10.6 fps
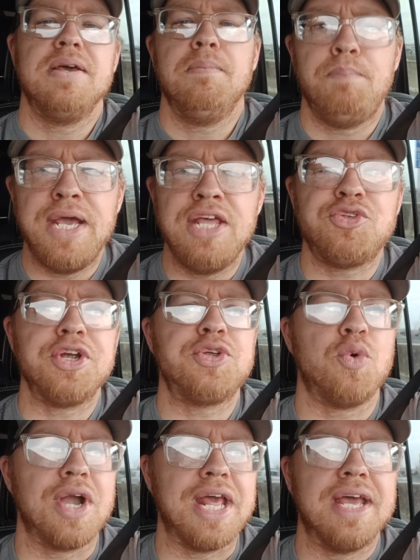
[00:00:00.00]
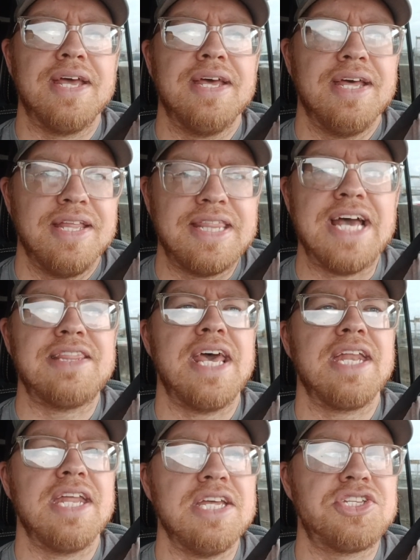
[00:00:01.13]
P320, that
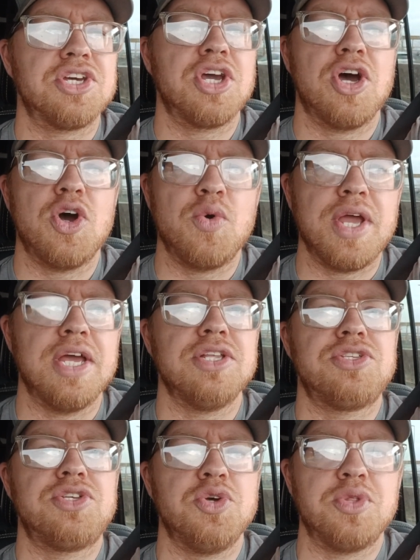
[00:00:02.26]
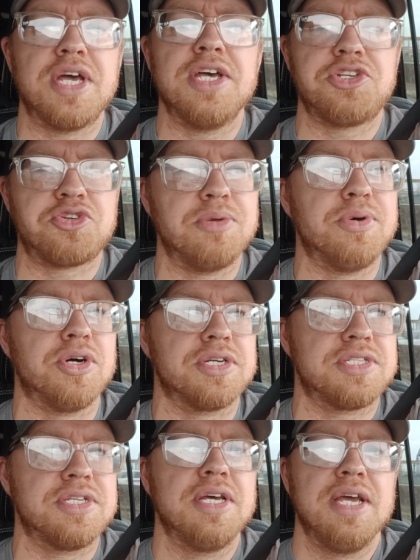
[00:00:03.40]
thing needs to go into the history books.